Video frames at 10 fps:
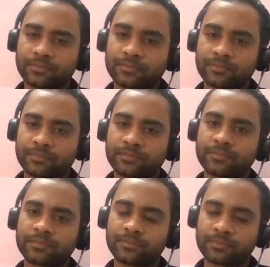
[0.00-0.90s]

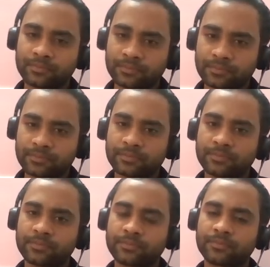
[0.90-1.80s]

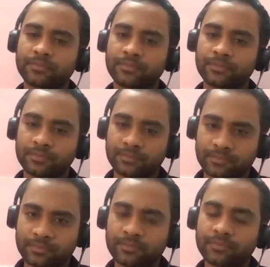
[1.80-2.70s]

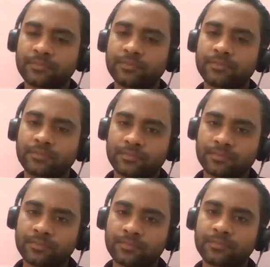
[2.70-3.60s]

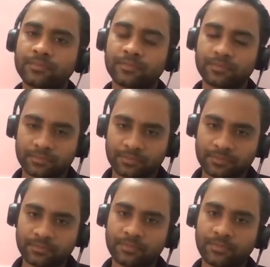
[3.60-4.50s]

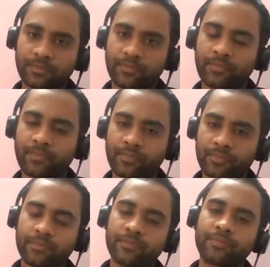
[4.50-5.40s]

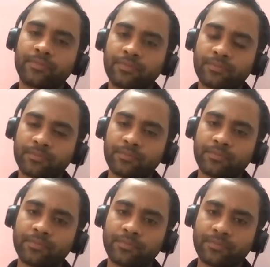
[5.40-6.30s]

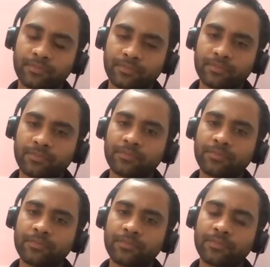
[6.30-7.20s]

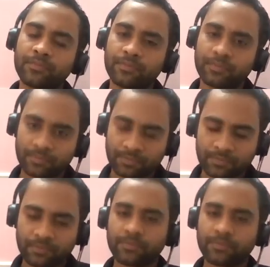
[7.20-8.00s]
The person shown says nothing.